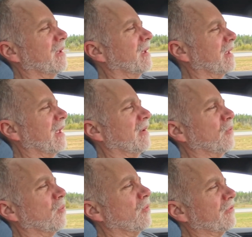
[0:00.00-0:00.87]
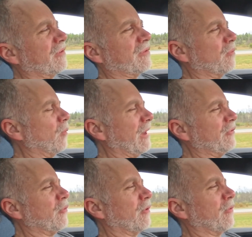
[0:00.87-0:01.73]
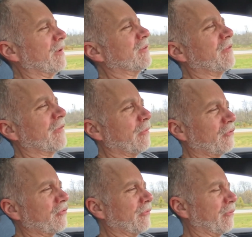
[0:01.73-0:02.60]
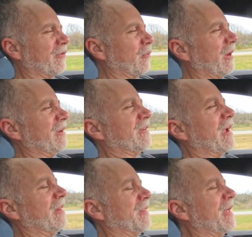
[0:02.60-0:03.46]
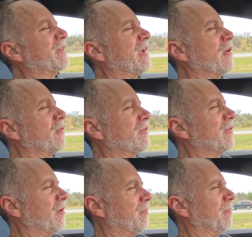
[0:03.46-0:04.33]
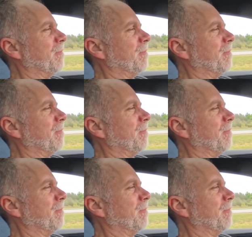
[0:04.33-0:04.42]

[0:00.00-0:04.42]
again, just way too aggressive. I wish there was a way to dial that down some.